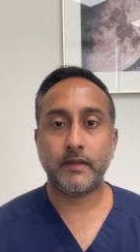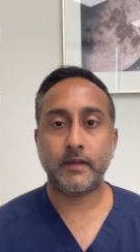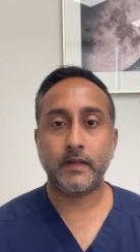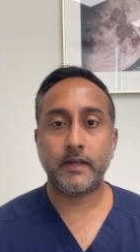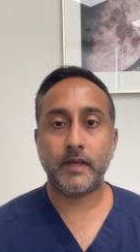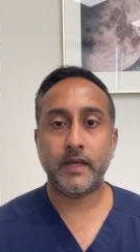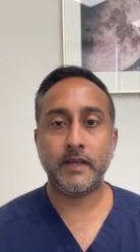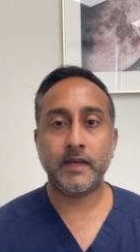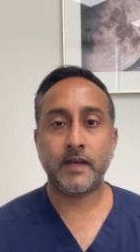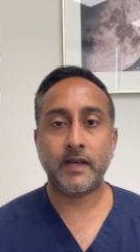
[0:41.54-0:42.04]

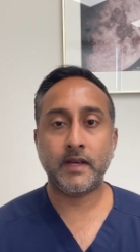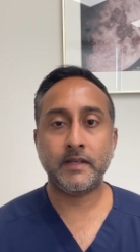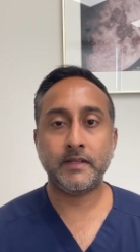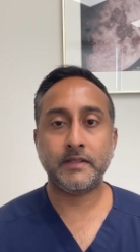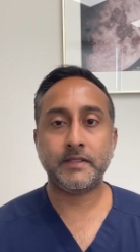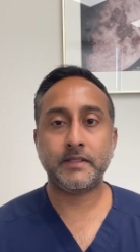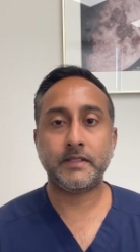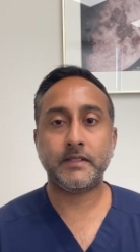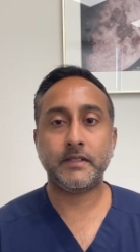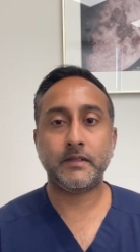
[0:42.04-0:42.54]
Hey
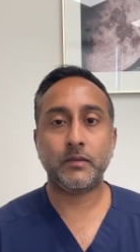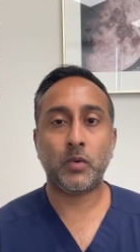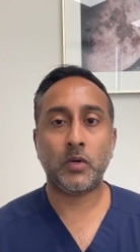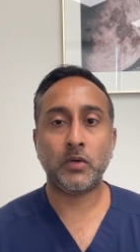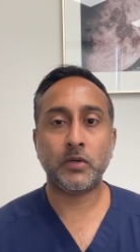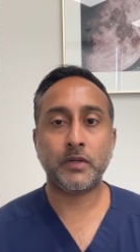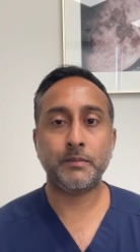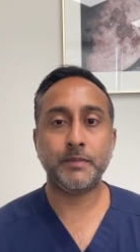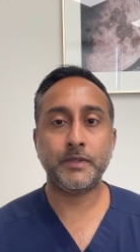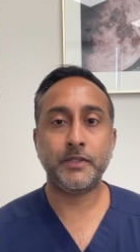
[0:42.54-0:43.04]
guys,
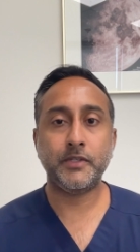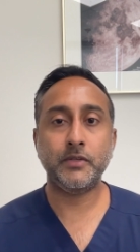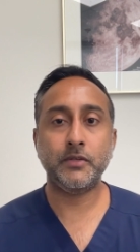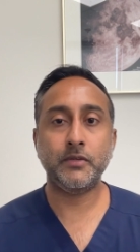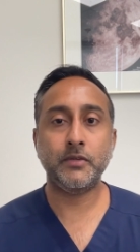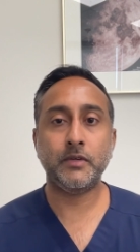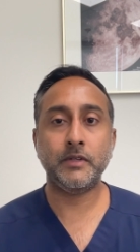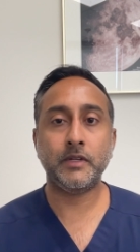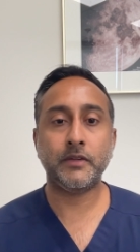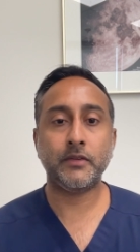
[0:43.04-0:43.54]
welcome to
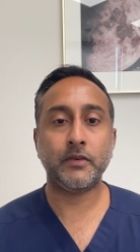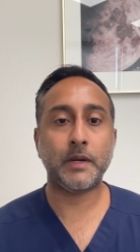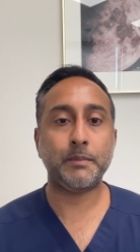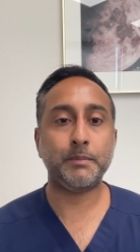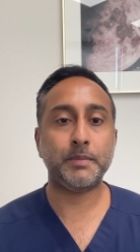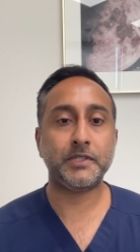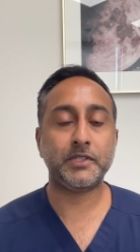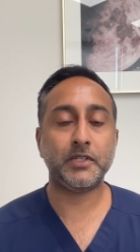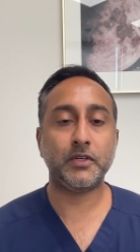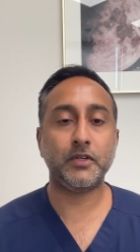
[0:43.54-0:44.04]
another
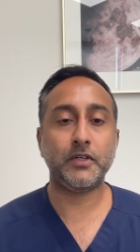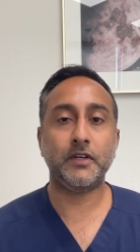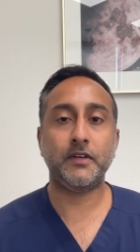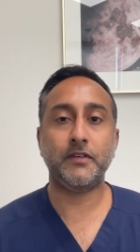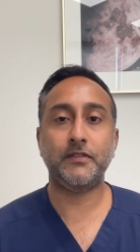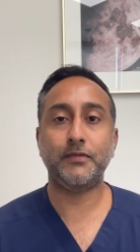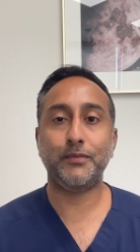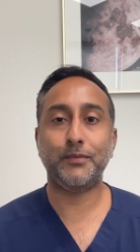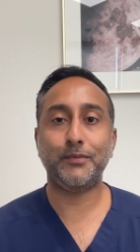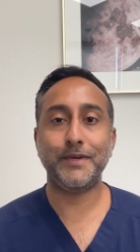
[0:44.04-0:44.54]
episode of
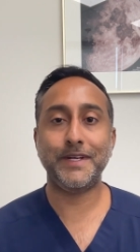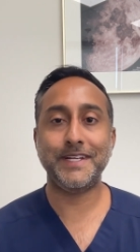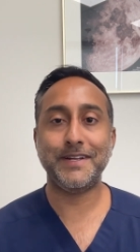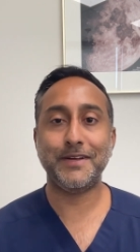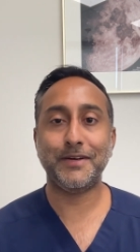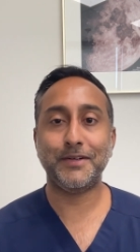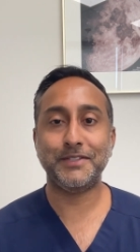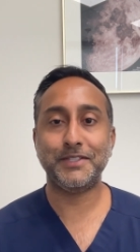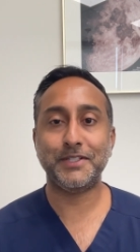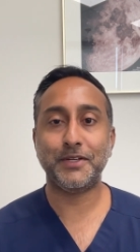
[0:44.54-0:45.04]
We
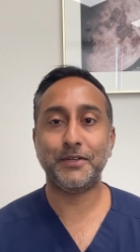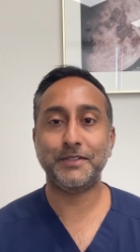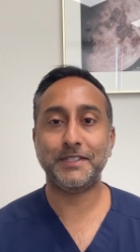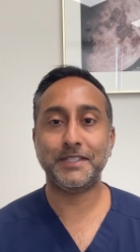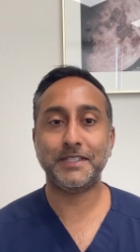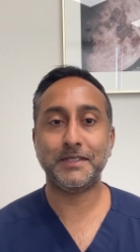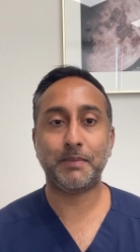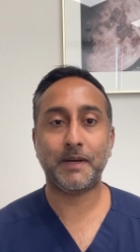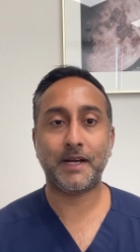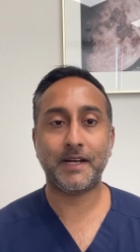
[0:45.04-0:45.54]
Nose Noses
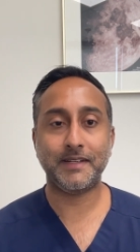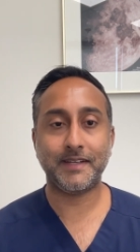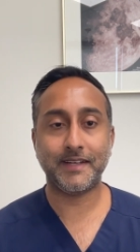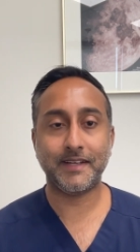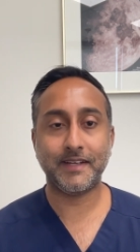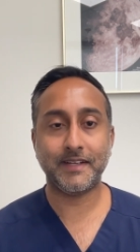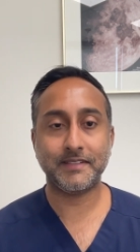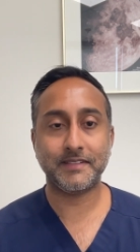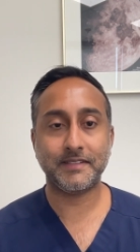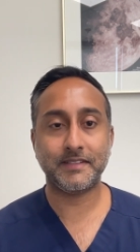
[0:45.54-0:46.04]

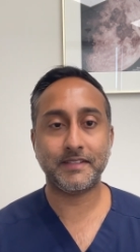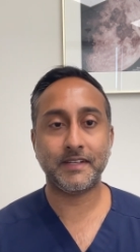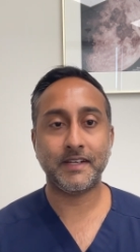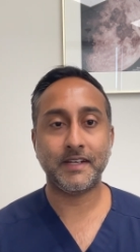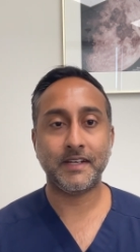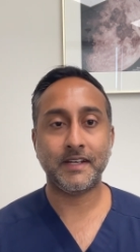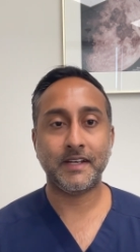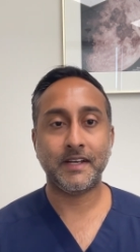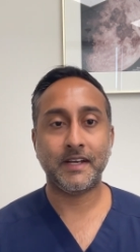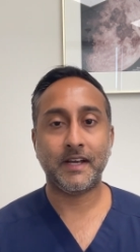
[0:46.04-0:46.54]
podcast.
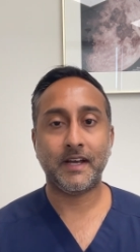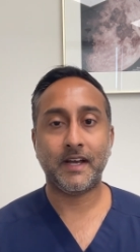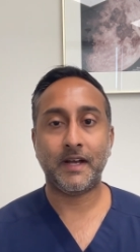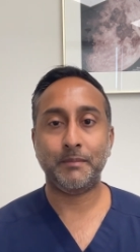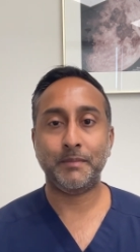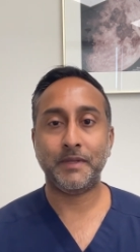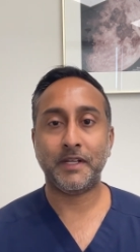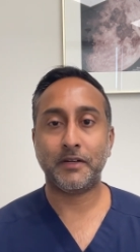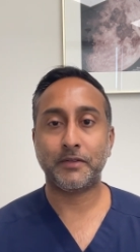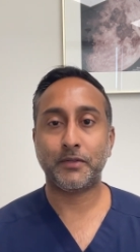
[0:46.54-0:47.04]
I'm
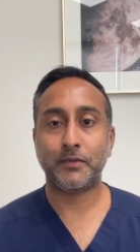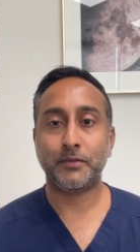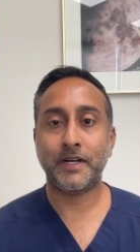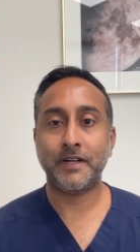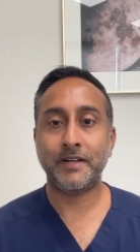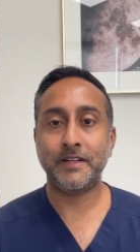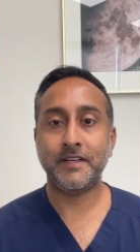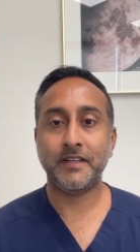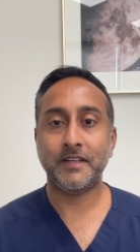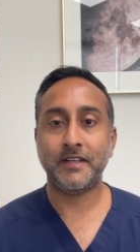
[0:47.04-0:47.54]
Dr.
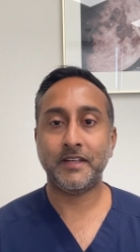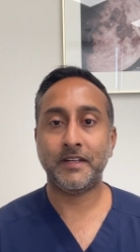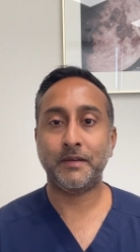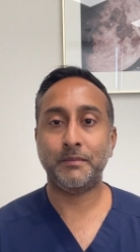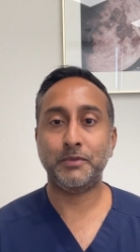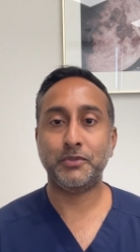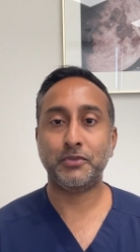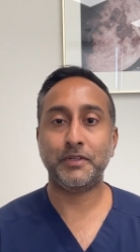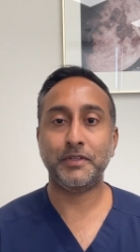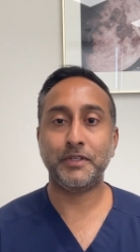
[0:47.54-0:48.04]
Reddy and I'm
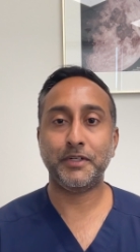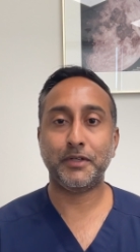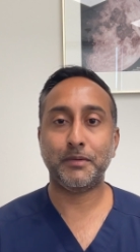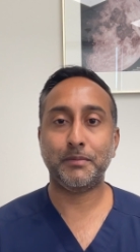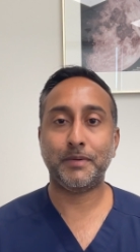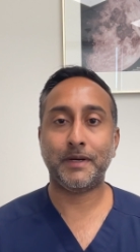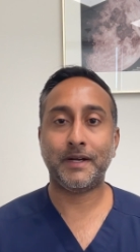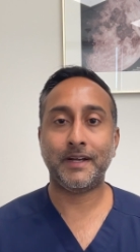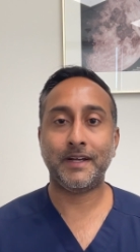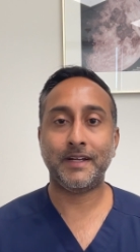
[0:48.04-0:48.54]
joined here
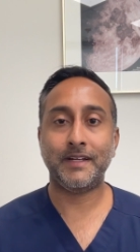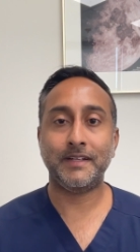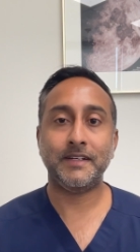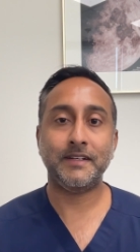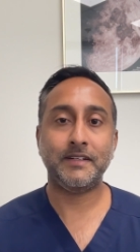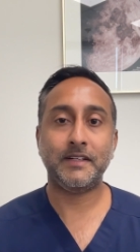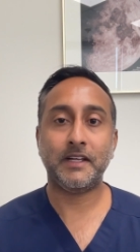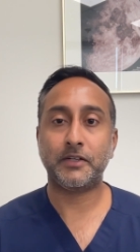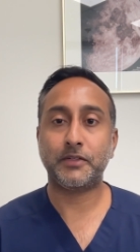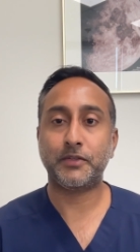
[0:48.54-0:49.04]
by
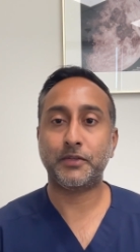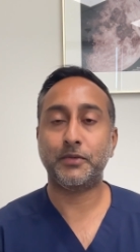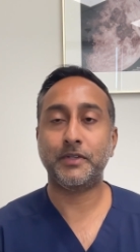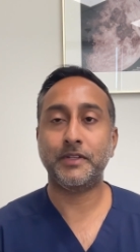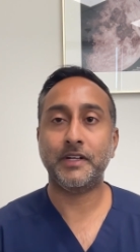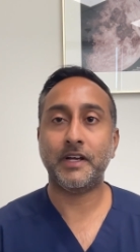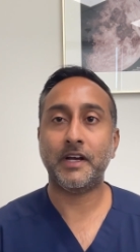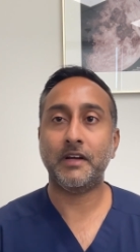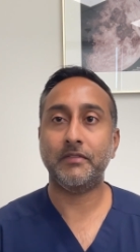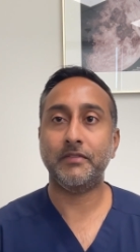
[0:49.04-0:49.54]
Dr.
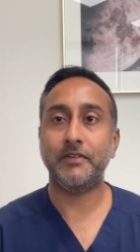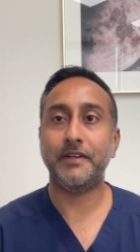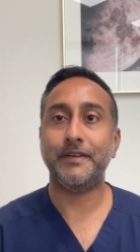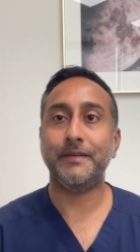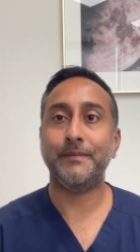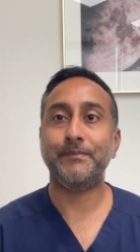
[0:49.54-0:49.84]
Undavia.